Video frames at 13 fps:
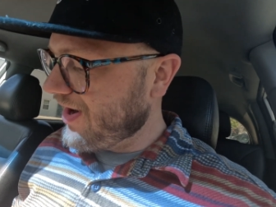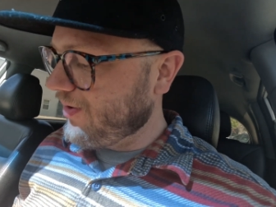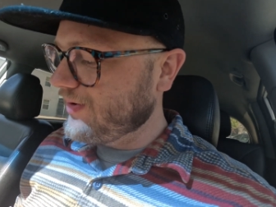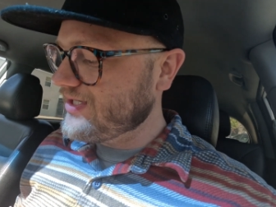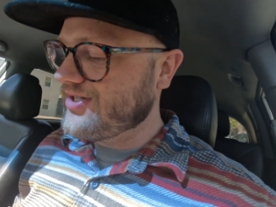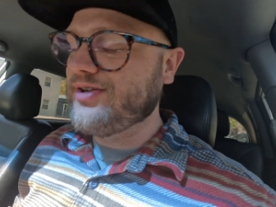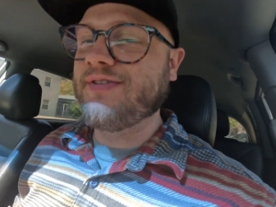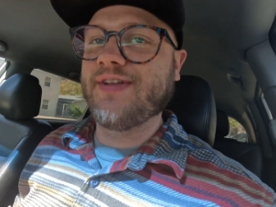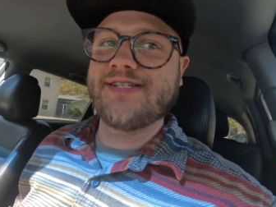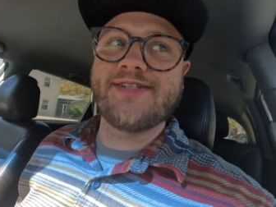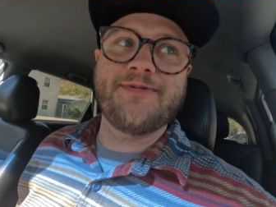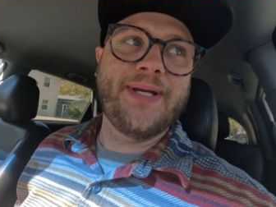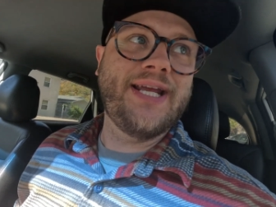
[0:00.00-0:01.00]
they always do
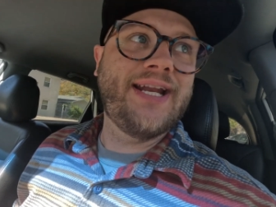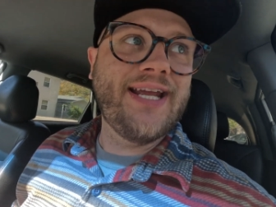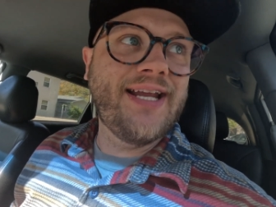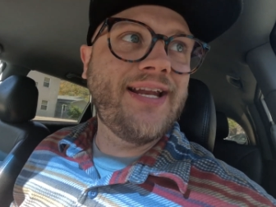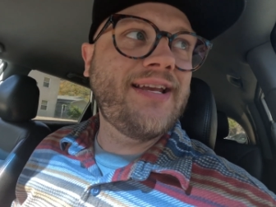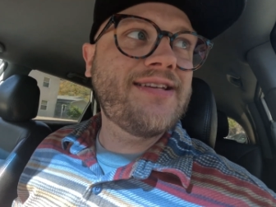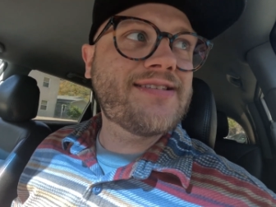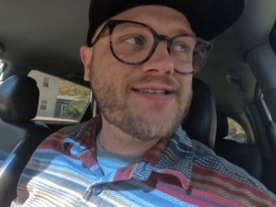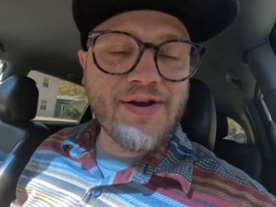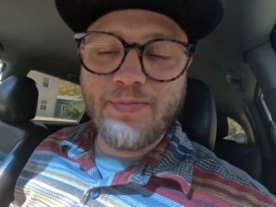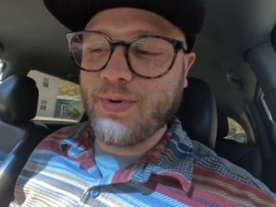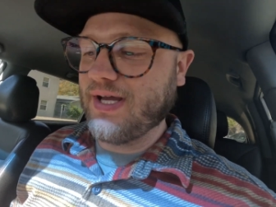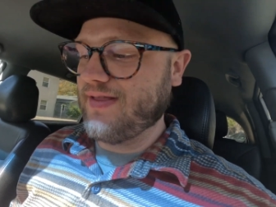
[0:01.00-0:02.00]
this to me at any
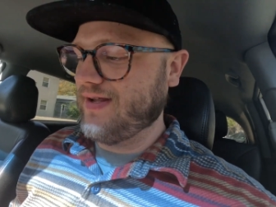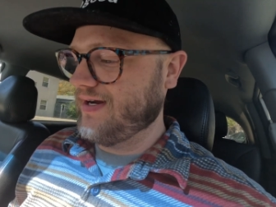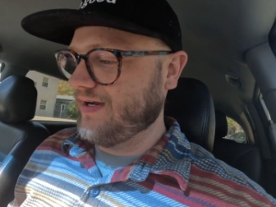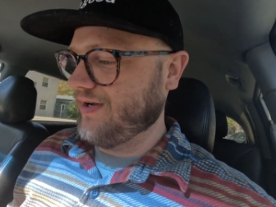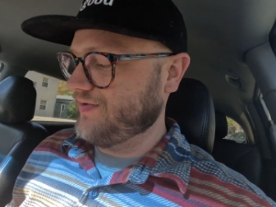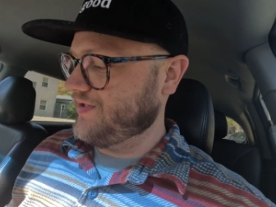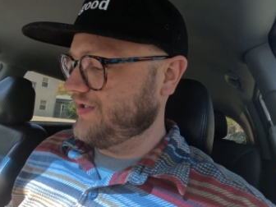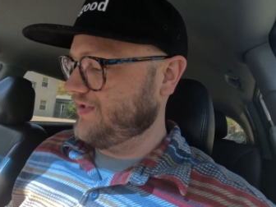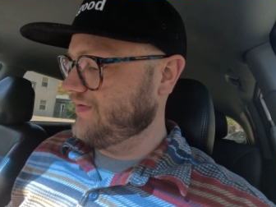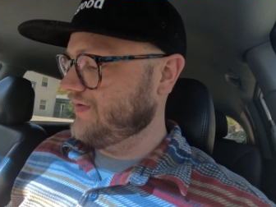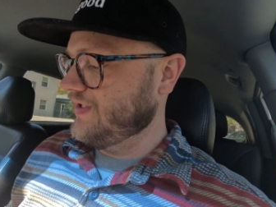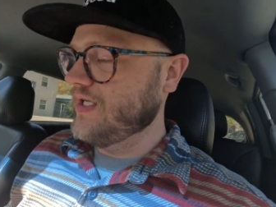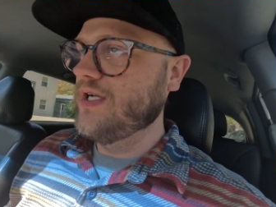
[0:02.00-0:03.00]
Subway that I go to,
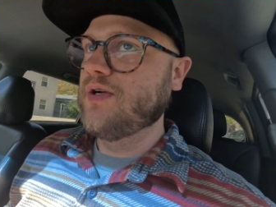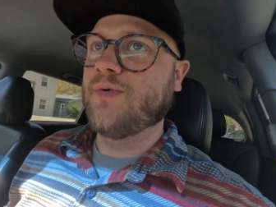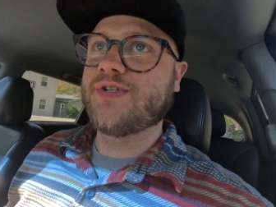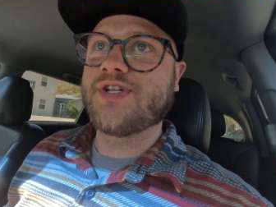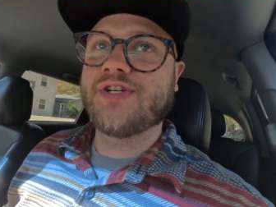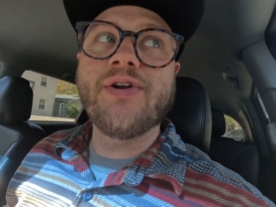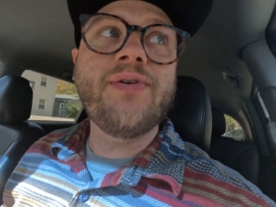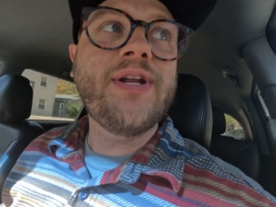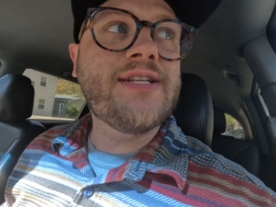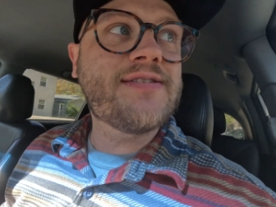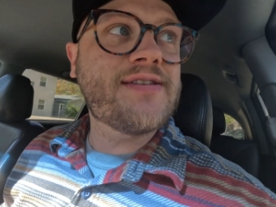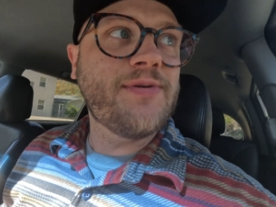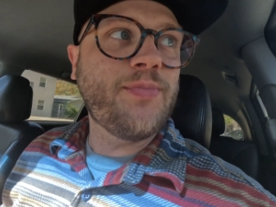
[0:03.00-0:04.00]
which I don't
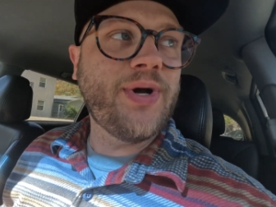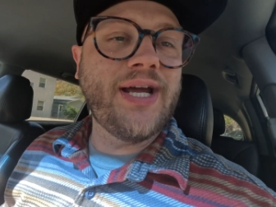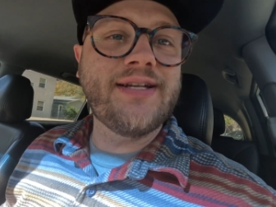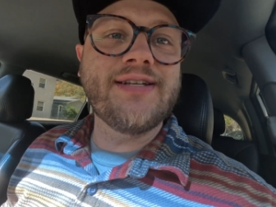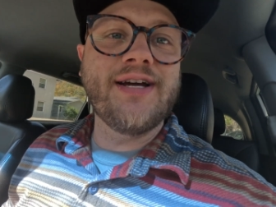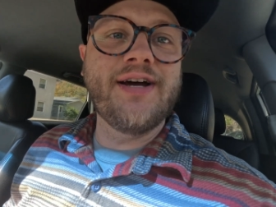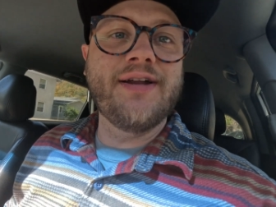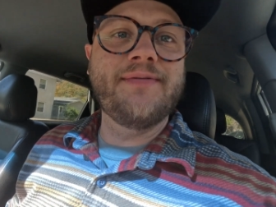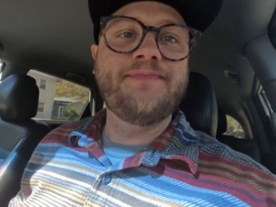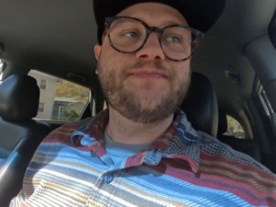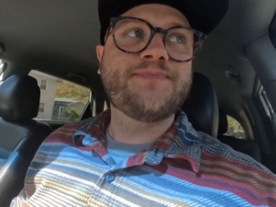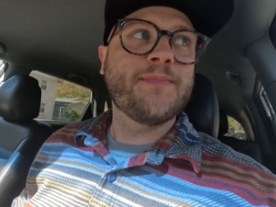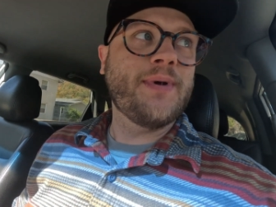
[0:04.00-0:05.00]
eat Subway a ton,
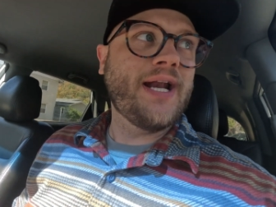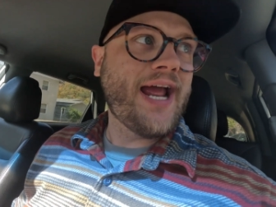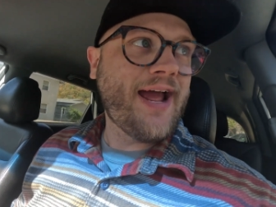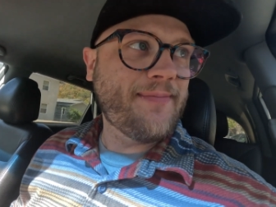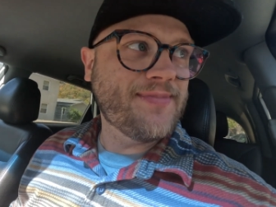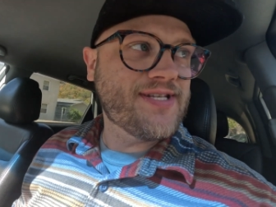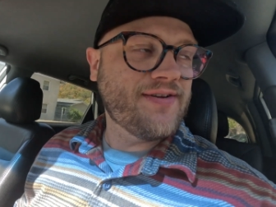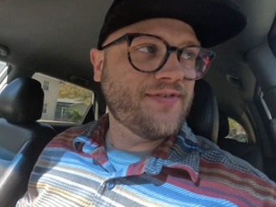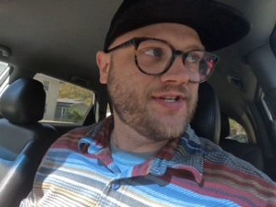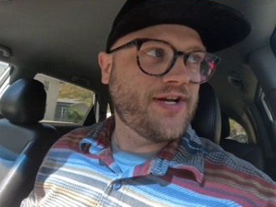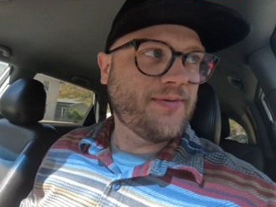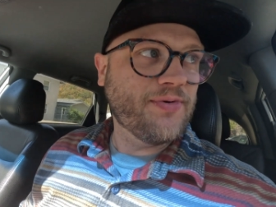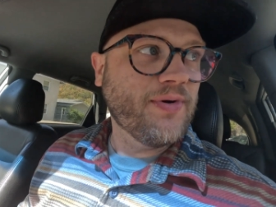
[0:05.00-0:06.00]
but it happens
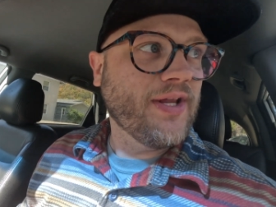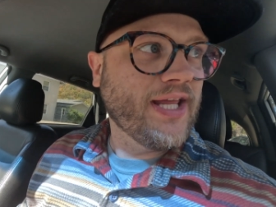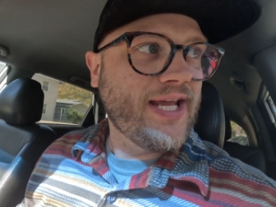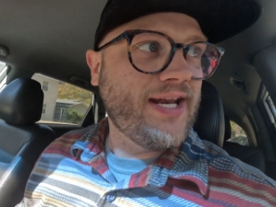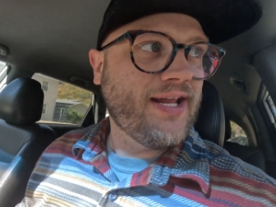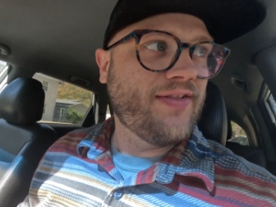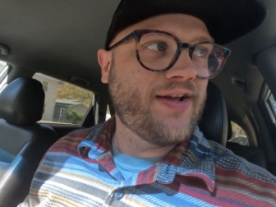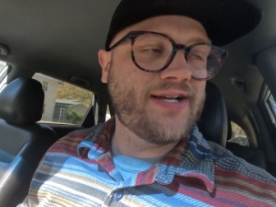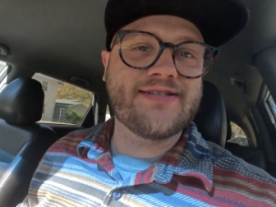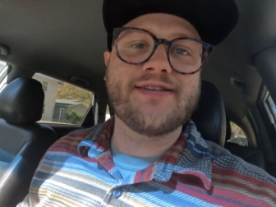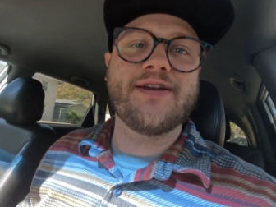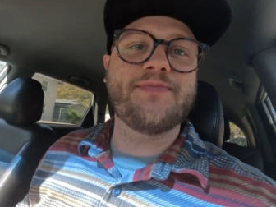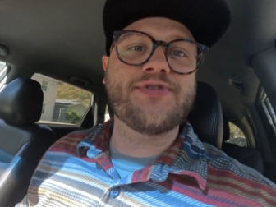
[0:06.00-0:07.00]
every time. And really any
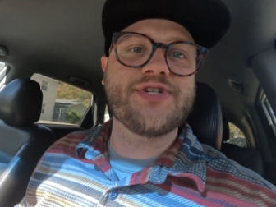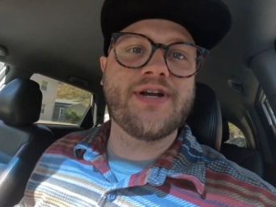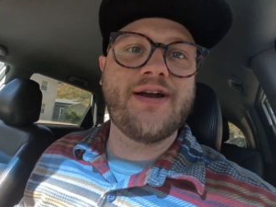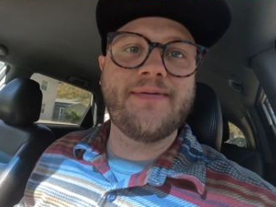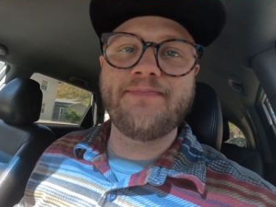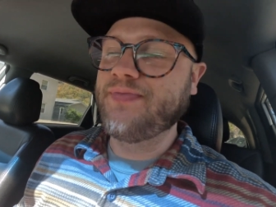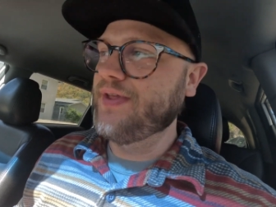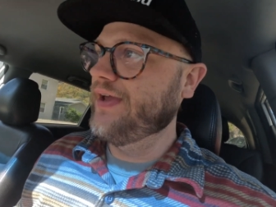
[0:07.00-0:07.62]
like sub shop.